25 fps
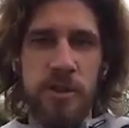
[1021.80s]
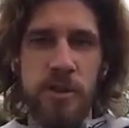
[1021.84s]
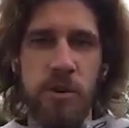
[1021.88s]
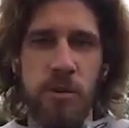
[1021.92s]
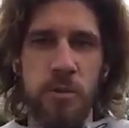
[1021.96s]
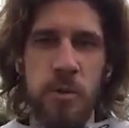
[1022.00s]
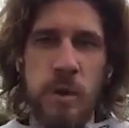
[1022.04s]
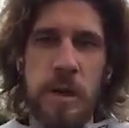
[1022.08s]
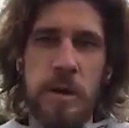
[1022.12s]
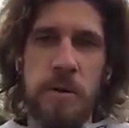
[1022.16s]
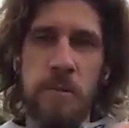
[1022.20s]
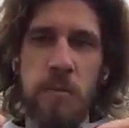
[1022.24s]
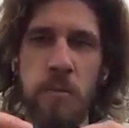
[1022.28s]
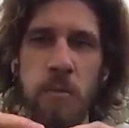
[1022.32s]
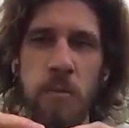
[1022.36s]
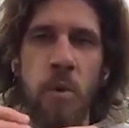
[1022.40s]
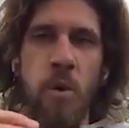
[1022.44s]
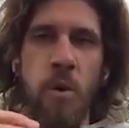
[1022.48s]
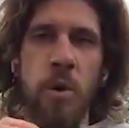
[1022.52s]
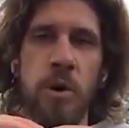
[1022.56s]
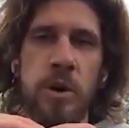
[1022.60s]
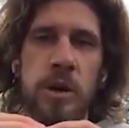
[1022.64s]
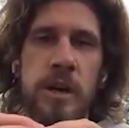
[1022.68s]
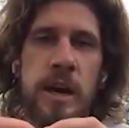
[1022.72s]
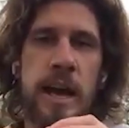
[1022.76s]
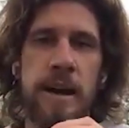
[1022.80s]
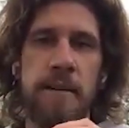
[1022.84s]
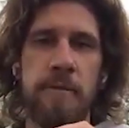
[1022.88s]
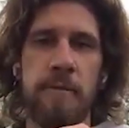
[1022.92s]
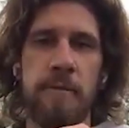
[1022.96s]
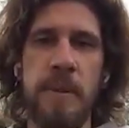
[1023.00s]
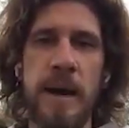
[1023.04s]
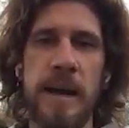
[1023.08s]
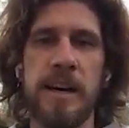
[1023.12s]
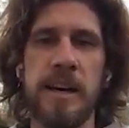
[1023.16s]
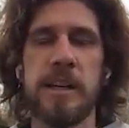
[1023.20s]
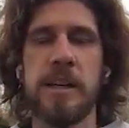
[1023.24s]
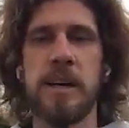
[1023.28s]
so we are have
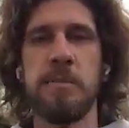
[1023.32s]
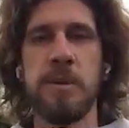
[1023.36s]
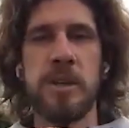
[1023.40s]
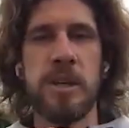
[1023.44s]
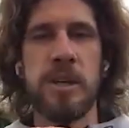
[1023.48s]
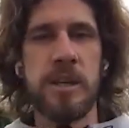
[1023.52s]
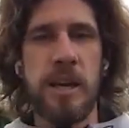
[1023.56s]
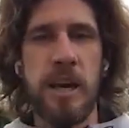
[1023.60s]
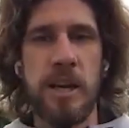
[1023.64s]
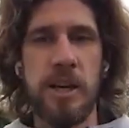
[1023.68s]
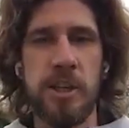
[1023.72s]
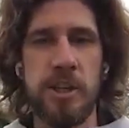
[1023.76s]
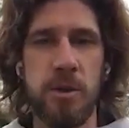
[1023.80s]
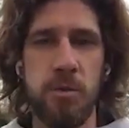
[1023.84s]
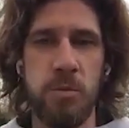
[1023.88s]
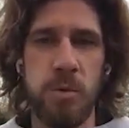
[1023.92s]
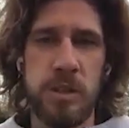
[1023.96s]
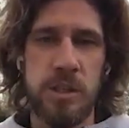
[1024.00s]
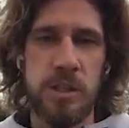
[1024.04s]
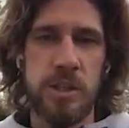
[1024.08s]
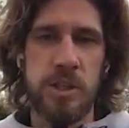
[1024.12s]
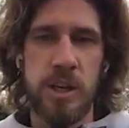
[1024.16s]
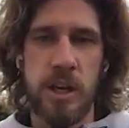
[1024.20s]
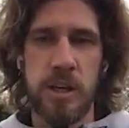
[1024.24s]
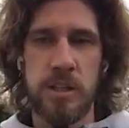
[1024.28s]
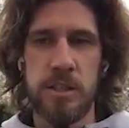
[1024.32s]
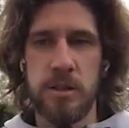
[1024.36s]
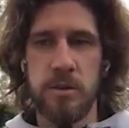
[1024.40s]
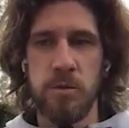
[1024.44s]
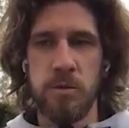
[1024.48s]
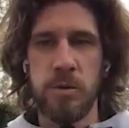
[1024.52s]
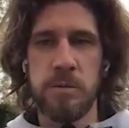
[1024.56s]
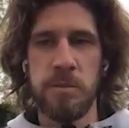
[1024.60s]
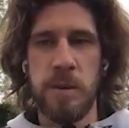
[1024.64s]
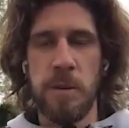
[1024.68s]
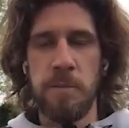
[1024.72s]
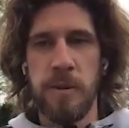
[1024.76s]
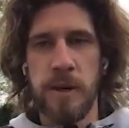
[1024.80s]
better communication with each other,
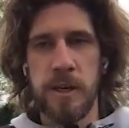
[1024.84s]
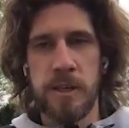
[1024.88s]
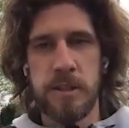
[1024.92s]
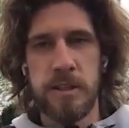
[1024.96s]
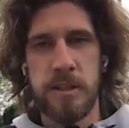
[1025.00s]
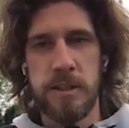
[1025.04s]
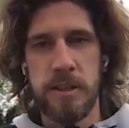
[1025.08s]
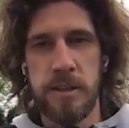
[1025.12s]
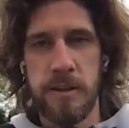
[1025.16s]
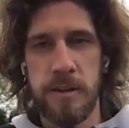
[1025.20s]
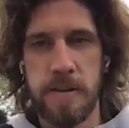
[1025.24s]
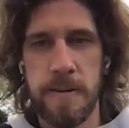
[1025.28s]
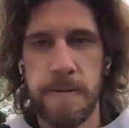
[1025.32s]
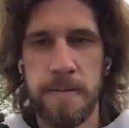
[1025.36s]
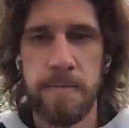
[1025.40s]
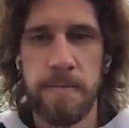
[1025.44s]
with my partner.